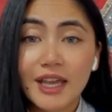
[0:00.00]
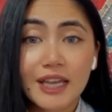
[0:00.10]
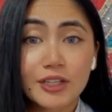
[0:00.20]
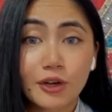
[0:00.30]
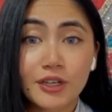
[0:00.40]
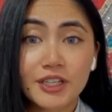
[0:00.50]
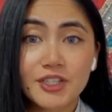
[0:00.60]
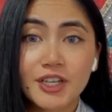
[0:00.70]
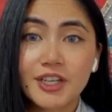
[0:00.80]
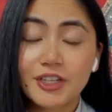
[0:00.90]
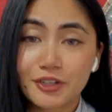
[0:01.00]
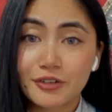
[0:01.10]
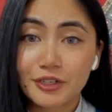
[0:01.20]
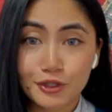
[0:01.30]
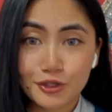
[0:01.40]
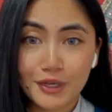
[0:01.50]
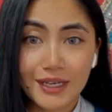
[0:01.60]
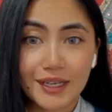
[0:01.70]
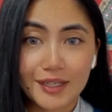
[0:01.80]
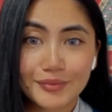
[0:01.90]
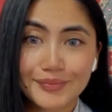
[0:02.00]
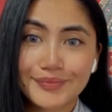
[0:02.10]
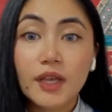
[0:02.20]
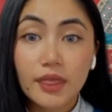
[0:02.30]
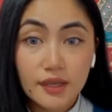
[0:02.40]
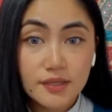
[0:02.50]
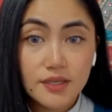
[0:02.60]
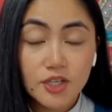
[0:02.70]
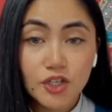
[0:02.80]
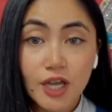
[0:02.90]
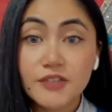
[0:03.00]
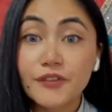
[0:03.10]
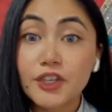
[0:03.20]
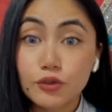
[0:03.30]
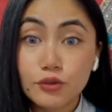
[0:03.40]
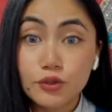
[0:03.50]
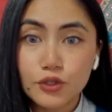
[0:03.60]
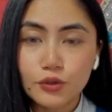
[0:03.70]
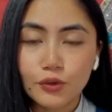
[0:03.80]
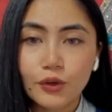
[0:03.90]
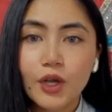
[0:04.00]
and college here in Australia. This is a chance for you to show